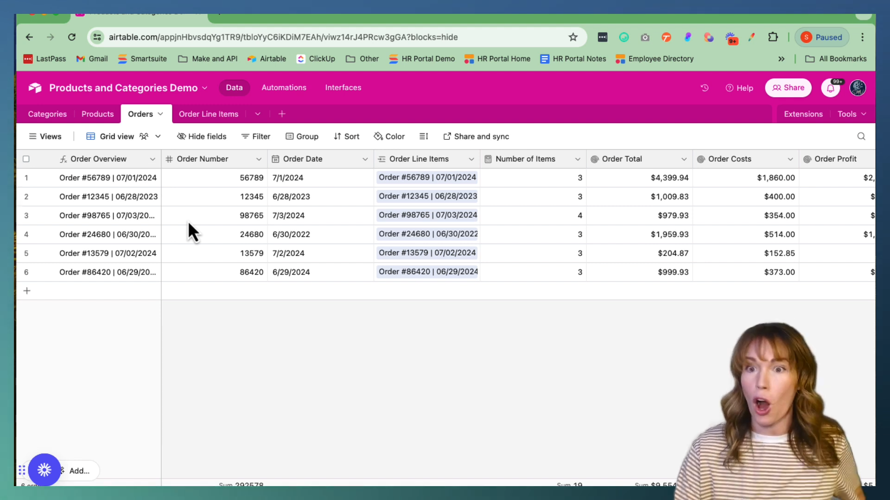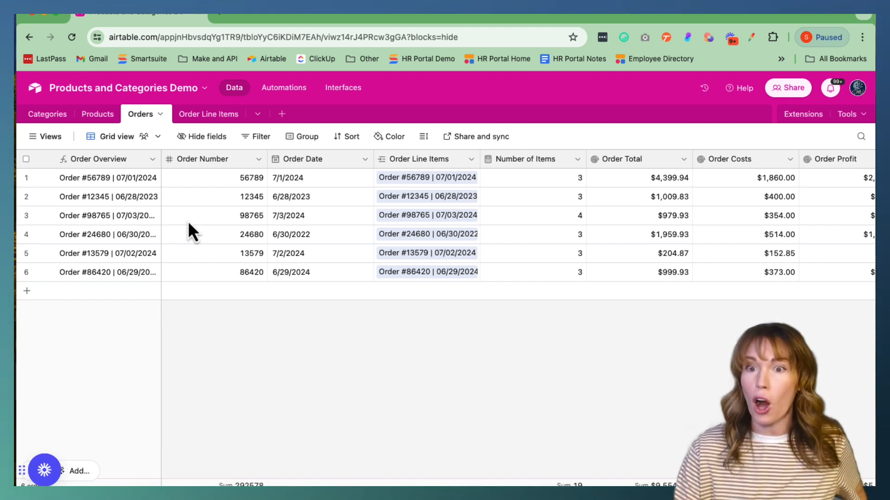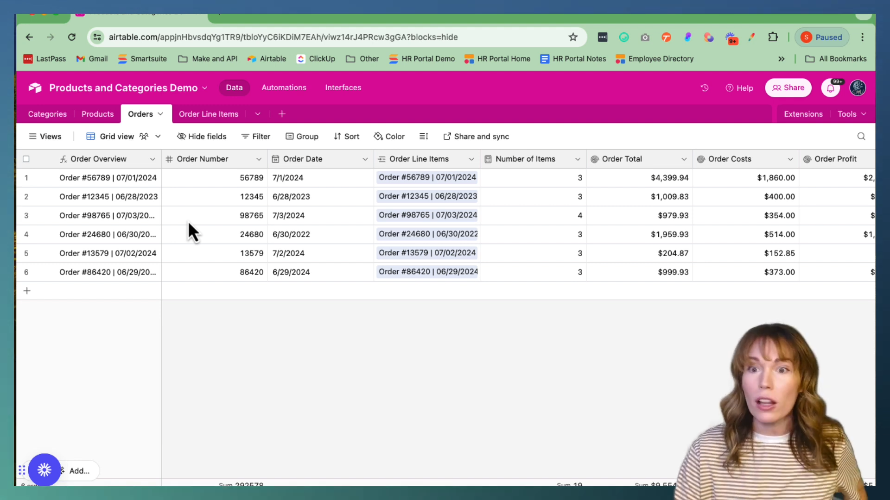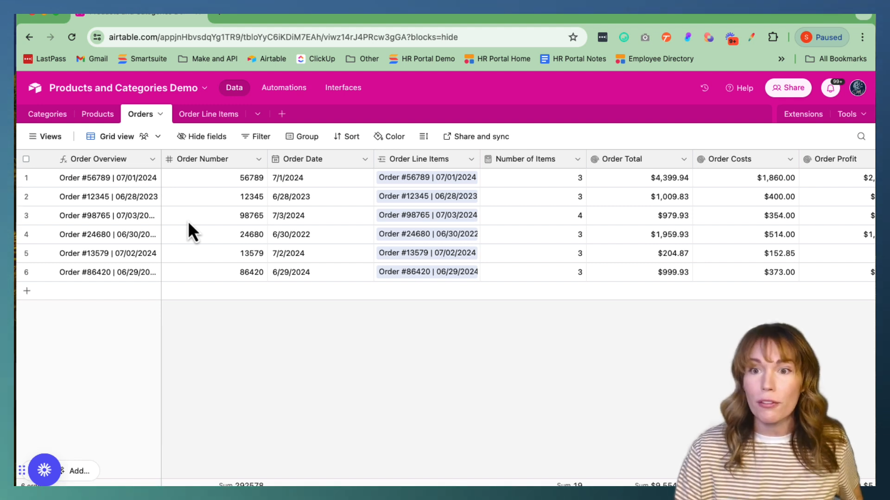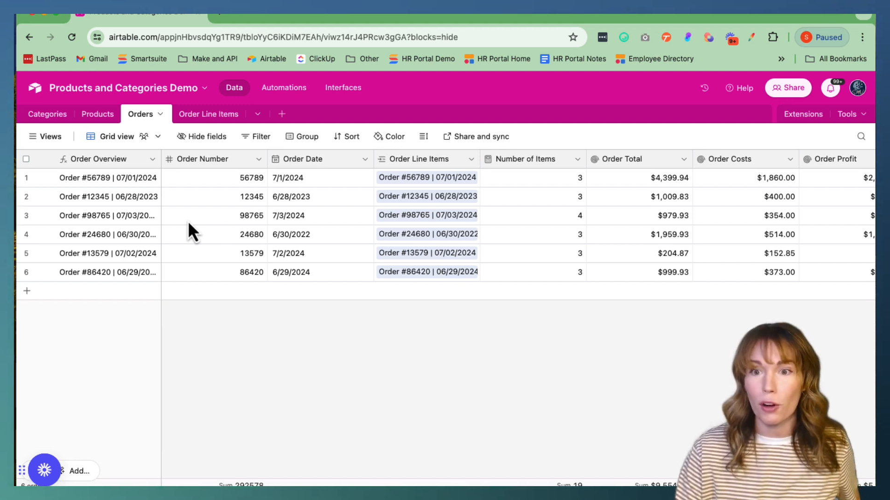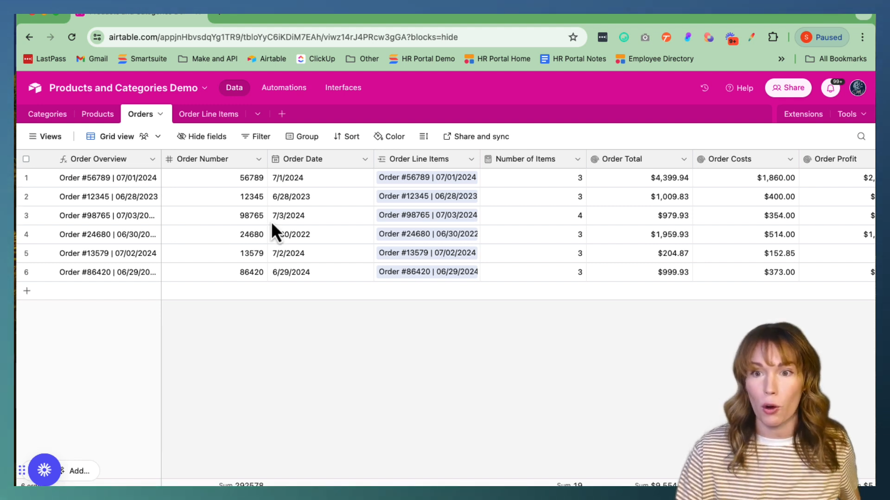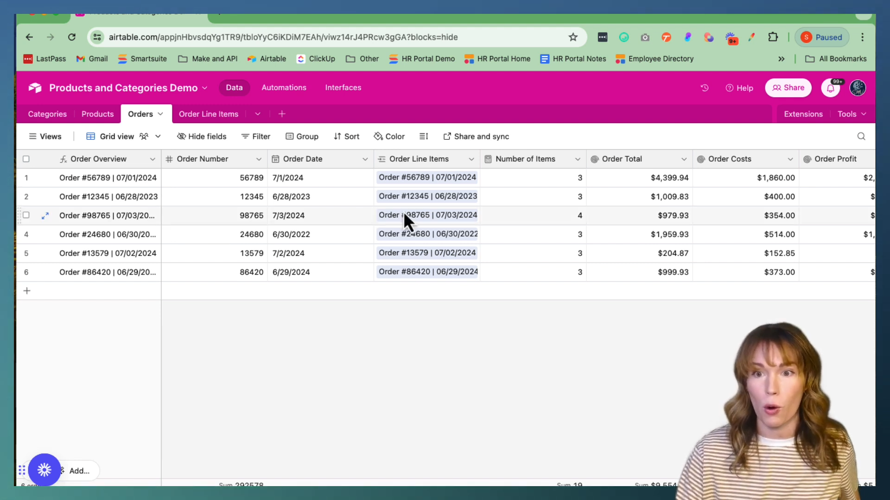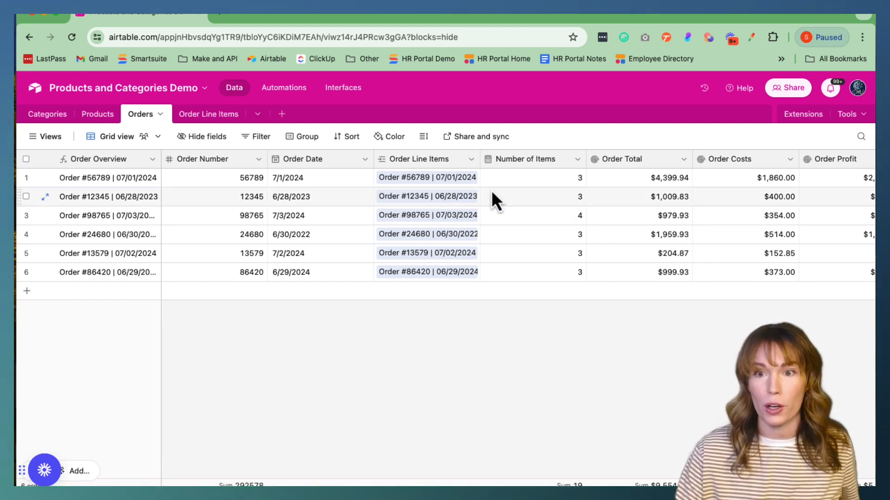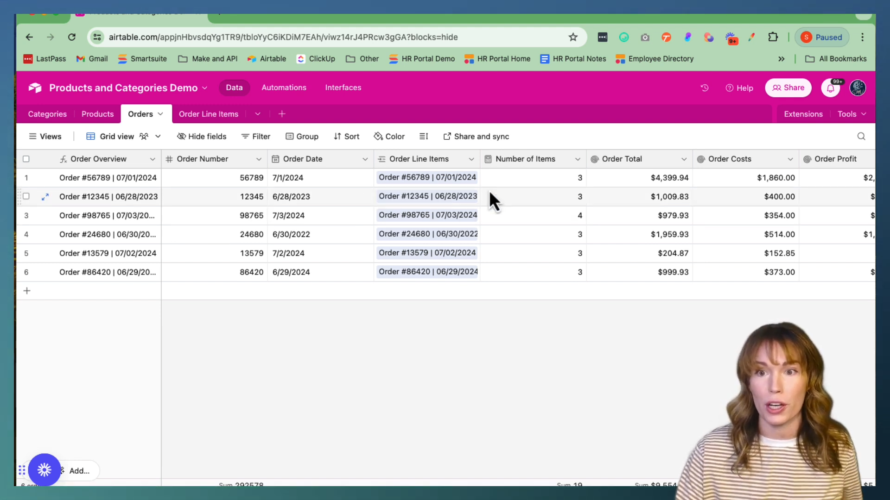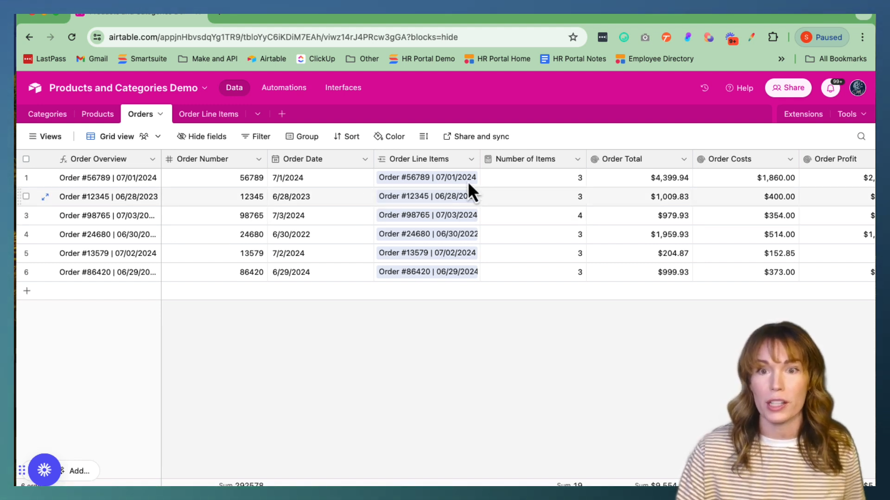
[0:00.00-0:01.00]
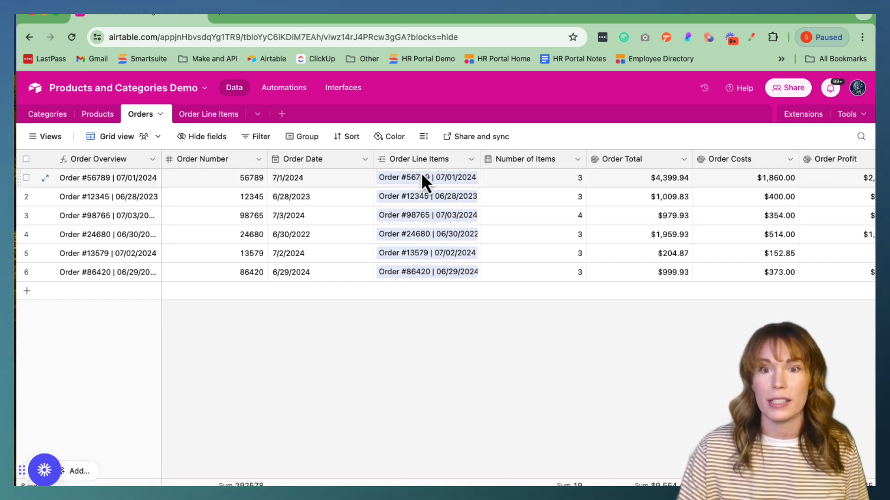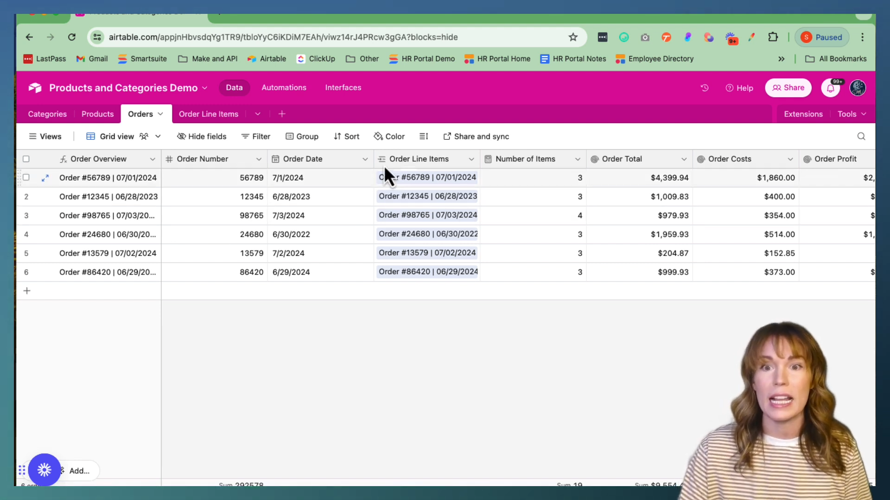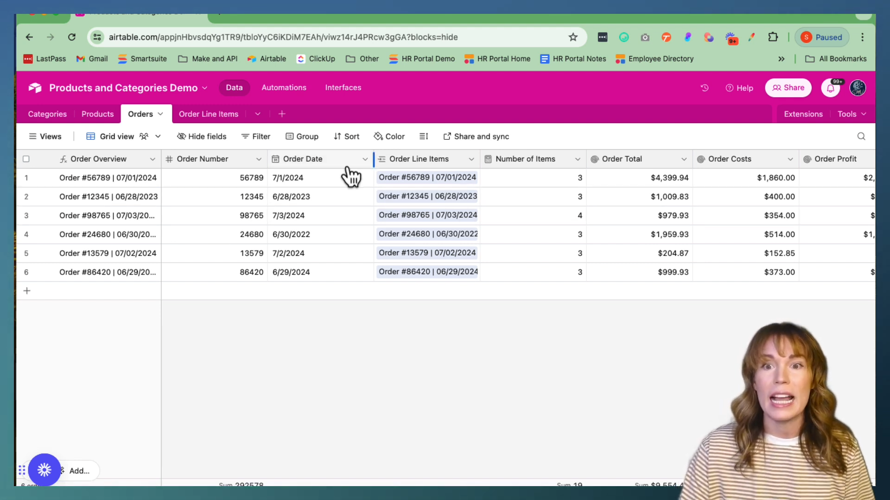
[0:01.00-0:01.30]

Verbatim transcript: all of our orders